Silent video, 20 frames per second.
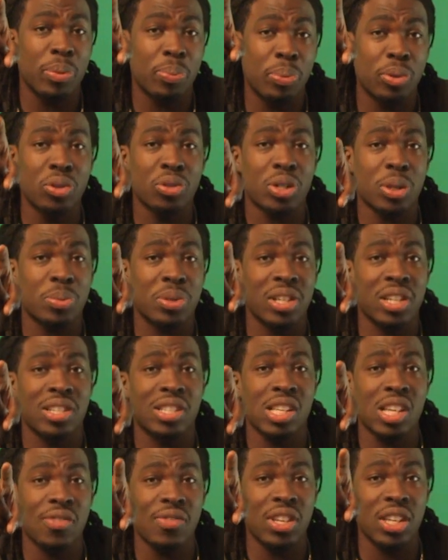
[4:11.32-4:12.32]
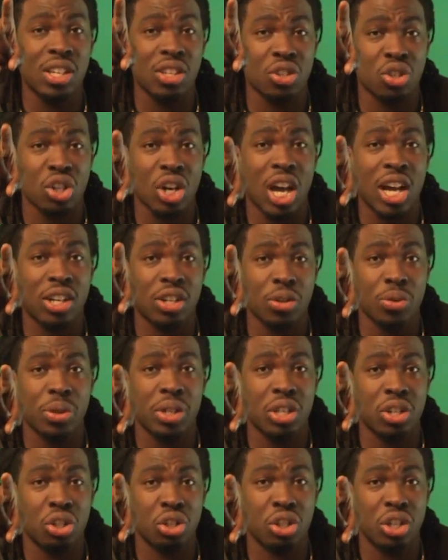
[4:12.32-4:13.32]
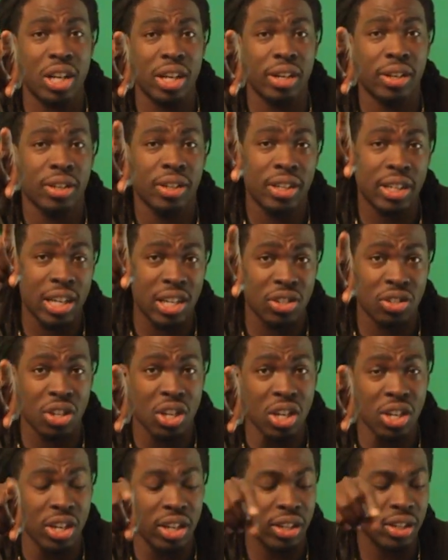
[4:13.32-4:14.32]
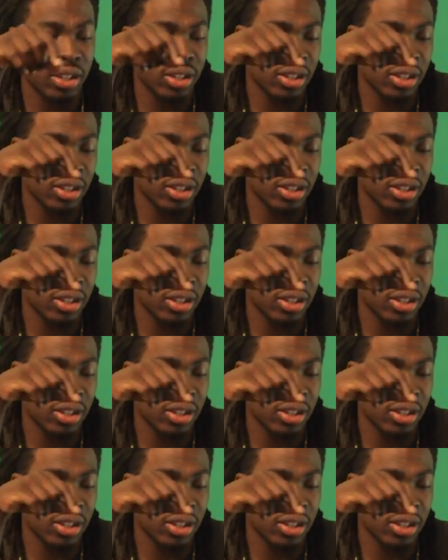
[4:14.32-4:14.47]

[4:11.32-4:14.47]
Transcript: pulls up to the TV because Sean doing his shit, he's good.